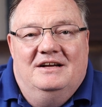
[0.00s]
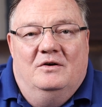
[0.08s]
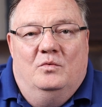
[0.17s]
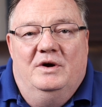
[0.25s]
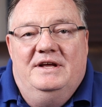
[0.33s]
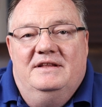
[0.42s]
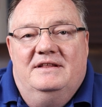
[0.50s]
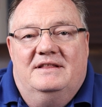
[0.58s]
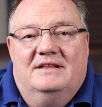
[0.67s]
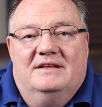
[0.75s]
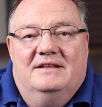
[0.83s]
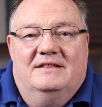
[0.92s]
with
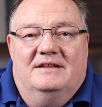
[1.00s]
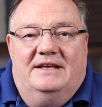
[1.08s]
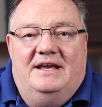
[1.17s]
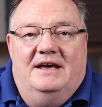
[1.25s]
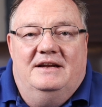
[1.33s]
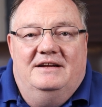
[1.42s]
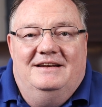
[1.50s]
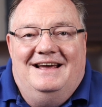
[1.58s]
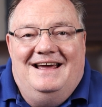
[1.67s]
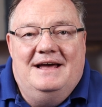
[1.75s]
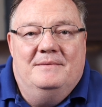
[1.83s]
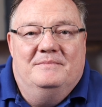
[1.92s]
the Canon
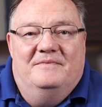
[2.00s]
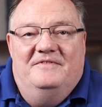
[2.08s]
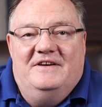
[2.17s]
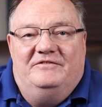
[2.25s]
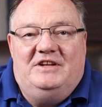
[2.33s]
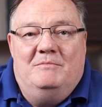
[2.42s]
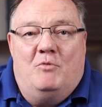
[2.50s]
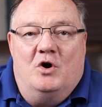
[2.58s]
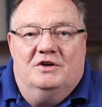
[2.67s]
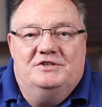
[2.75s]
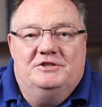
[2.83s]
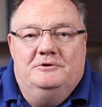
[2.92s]
M50
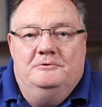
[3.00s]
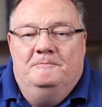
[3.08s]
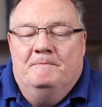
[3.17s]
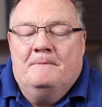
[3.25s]
Mark II.